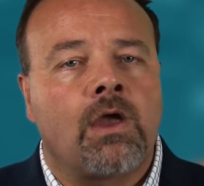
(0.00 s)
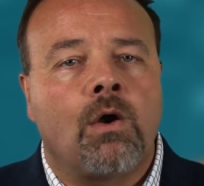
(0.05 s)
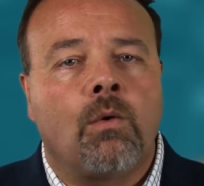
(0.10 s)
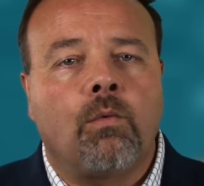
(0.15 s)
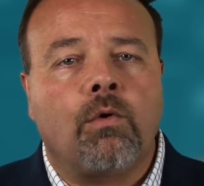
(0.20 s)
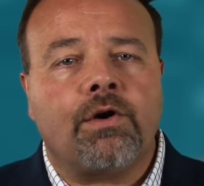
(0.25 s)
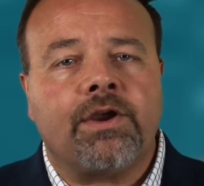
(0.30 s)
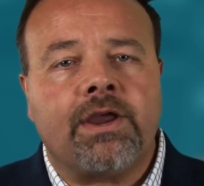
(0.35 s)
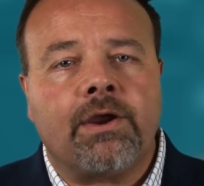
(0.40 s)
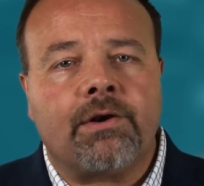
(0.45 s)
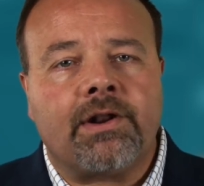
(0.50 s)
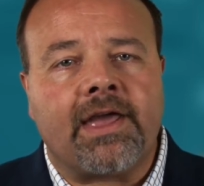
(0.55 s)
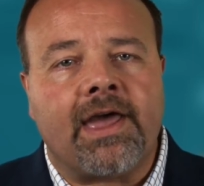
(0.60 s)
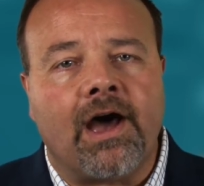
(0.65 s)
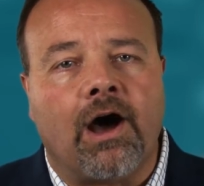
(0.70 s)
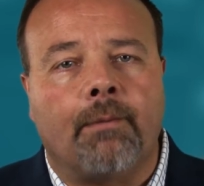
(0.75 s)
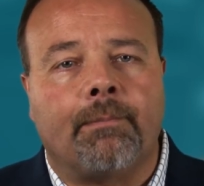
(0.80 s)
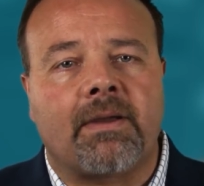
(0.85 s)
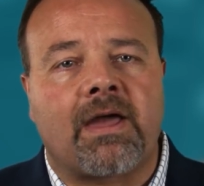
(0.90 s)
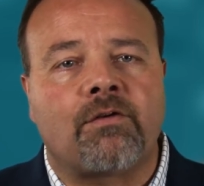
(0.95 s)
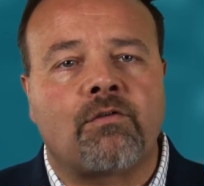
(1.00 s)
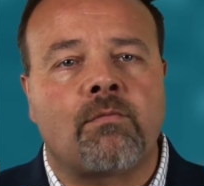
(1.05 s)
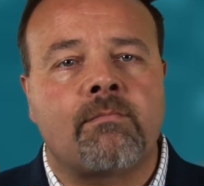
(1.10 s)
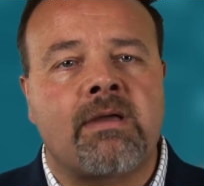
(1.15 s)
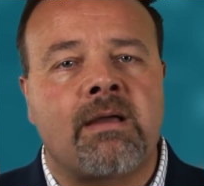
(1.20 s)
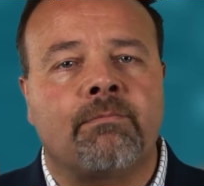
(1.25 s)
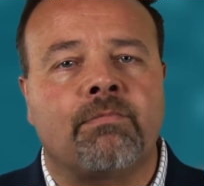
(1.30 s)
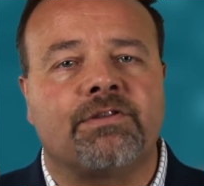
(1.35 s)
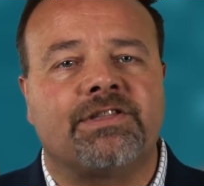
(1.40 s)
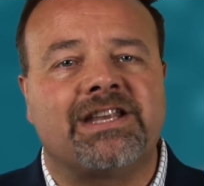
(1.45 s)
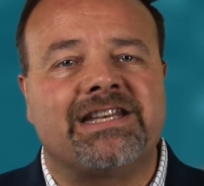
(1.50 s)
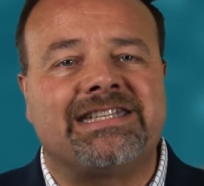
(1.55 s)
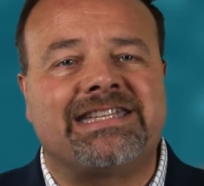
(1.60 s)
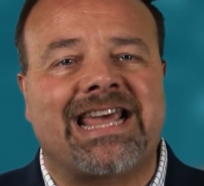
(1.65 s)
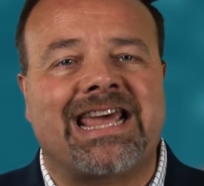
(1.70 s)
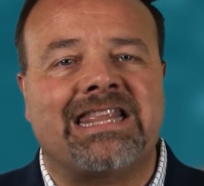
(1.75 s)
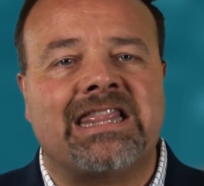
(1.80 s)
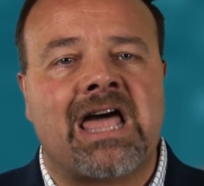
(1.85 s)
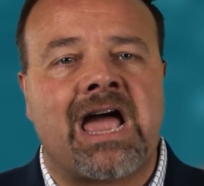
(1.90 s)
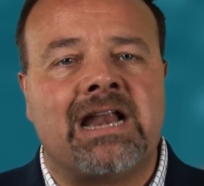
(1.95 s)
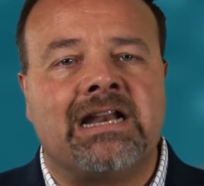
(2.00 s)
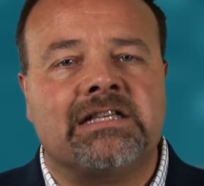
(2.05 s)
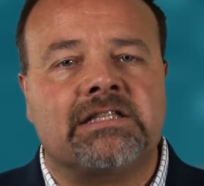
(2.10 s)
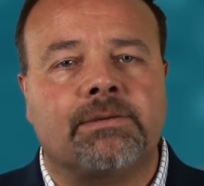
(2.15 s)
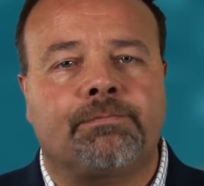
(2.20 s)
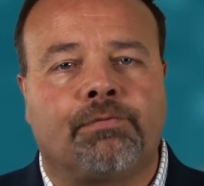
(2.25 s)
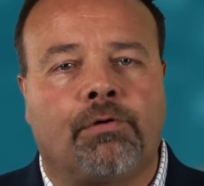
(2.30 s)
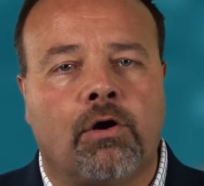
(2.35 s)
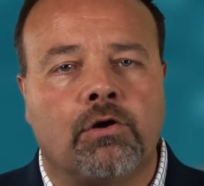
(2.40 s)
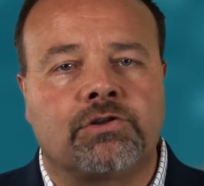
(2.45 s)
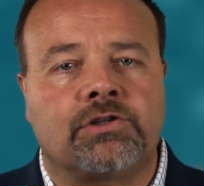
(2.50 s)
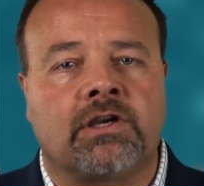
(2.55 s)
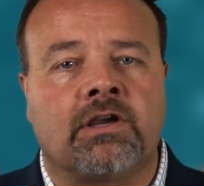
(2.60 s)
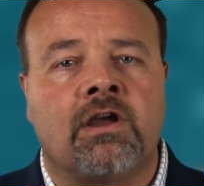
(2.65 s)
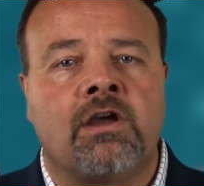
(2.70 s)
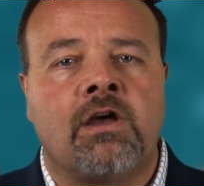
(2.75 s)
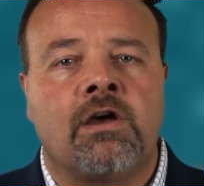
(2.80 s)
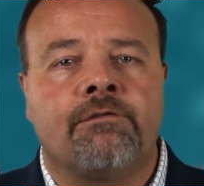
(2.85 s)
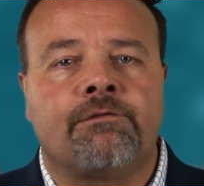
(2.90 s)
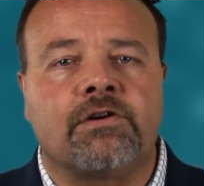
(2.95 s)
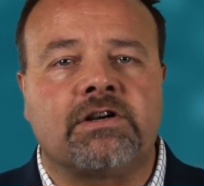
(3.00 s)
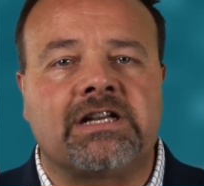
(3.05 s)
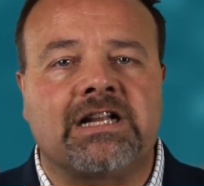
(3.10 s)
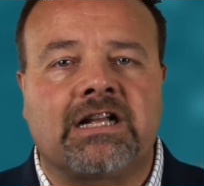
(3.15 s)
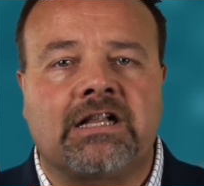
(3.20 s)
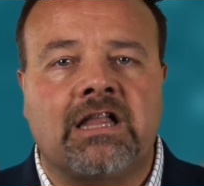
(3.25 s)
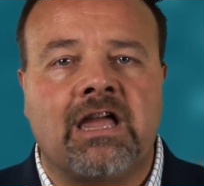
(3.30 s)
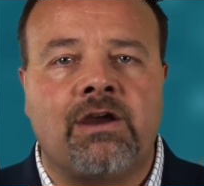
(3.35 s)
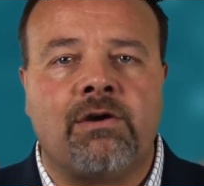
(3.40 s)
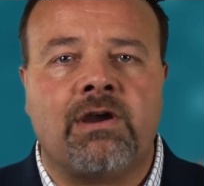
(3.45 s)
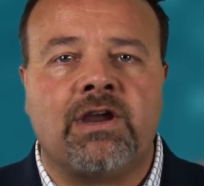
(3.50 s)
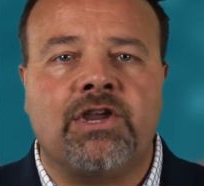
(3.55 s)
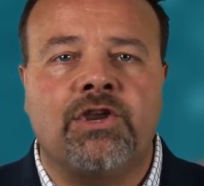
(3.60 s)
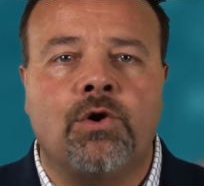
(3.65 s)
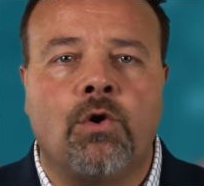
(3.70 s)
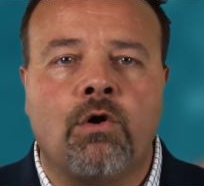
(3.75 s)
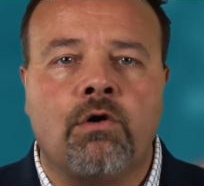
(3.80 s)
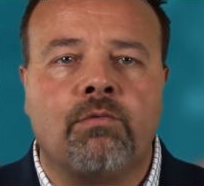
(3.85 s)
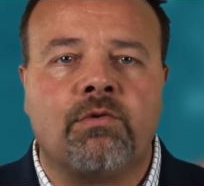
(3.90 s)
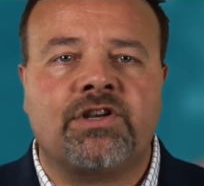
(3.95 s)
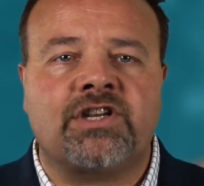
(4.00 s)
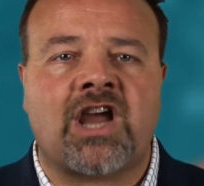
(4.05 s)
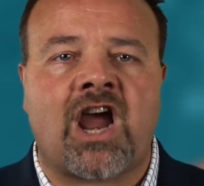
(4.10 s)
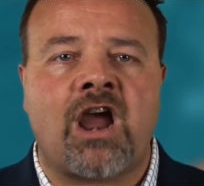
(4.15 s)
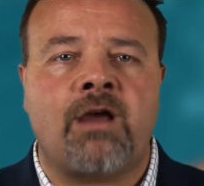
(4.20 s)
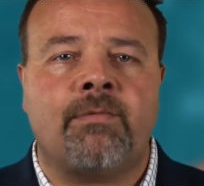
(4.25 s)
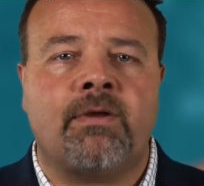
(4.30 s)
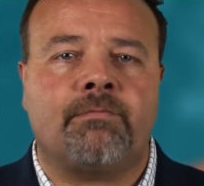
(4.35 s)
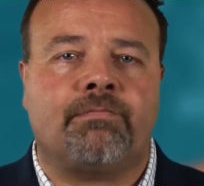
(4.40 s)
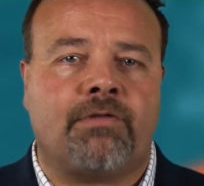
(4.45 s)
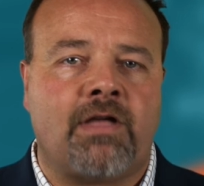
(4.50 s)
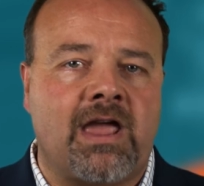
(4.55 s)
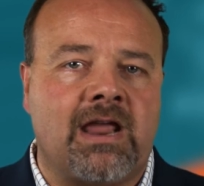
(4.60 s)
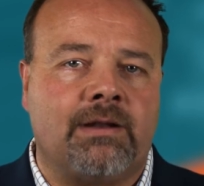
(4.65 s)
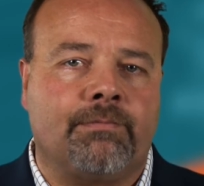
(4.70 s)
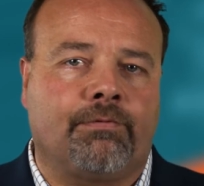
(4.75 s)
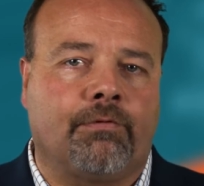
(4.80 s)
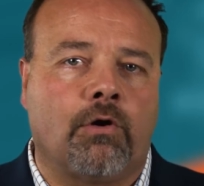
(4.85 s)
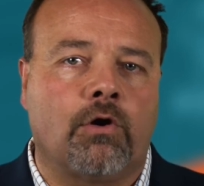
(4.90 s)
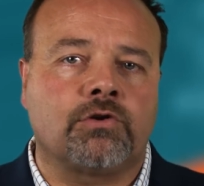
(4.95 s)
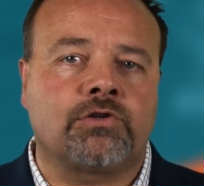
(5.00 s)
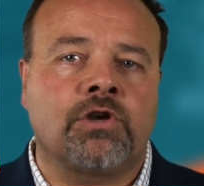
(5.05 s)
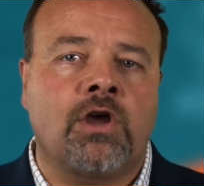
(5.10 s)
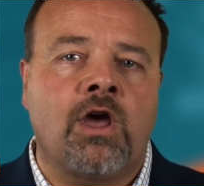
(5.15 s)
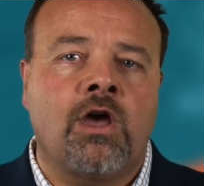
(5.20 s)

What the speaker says: We're here to help, and remember, the deadline is approaching for declaring your retirement plan approach